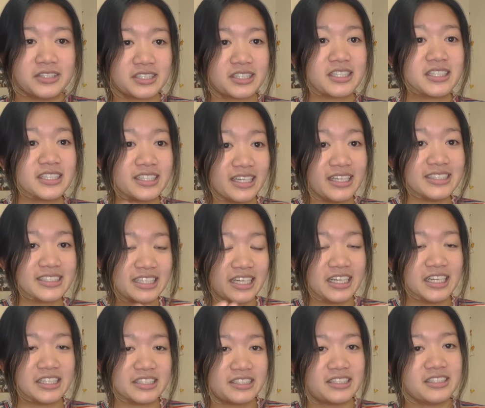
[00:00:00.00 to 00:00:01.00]
gonna, it's
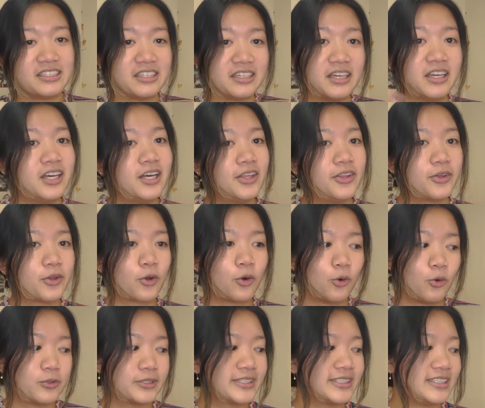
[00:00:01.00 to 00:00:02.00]
getting into the, the
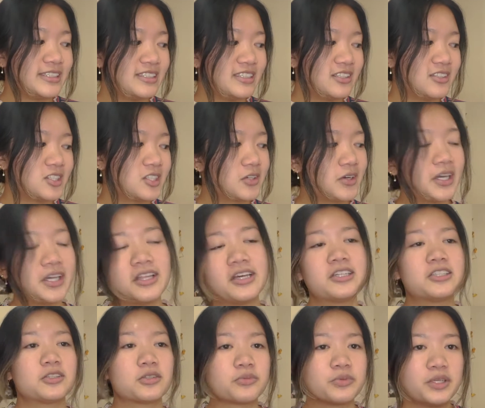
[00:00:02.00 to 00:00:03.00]
cold season. So I like
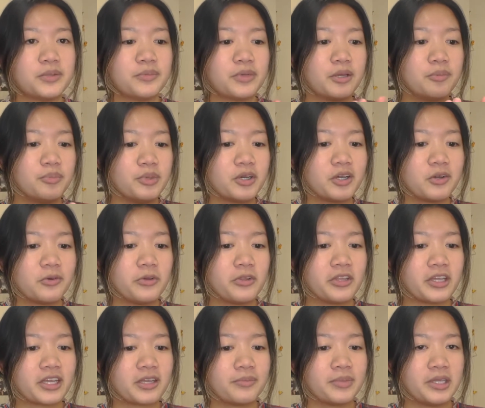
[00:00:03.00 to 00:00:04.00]
to read my book with
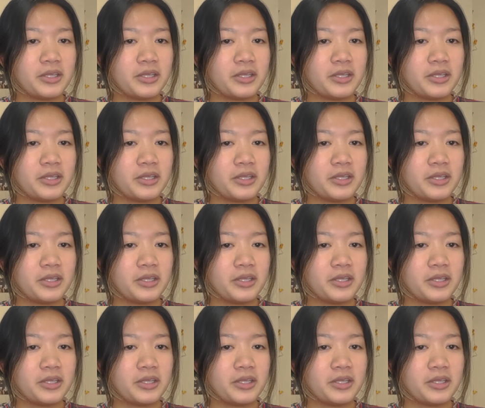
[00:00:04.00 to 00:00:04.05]
like my